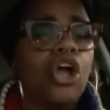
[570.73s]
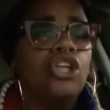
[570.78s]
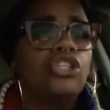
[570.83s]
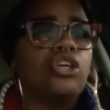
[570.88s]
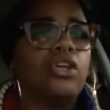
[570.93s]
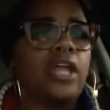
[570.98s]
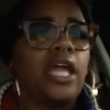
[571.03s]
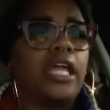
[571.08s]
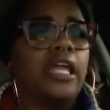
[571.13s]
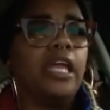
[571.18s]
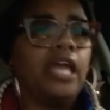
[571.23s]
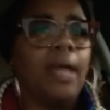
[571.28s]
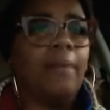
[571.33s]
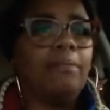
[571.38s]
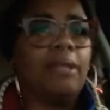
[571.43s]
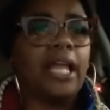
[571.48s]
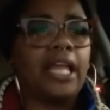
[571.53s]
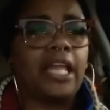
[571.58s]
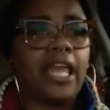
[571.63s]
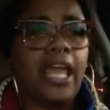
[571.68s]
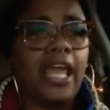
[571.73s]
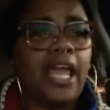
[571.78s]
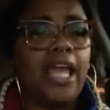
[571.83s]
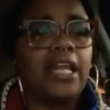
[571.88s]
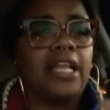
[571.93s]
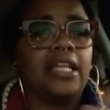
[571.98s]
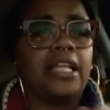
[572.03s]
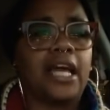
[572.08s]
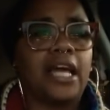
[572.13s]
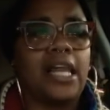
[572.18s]
so they keep the
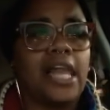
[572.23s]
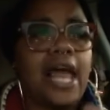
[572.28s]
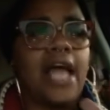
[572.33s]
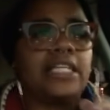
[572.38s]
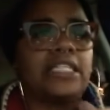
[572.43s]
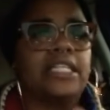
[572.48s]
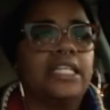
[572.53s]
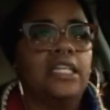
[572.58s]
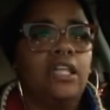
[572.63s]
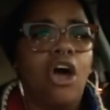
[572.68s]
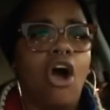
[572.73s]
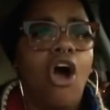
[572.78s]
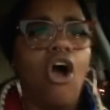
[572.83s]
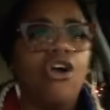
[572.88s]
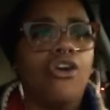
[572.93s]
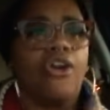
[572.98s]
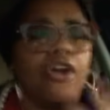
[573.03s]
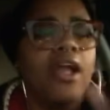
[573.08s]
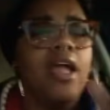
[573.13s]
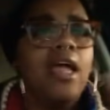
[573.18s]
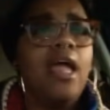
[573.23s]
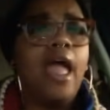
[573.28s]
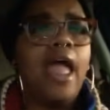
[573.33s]
kid in the class longer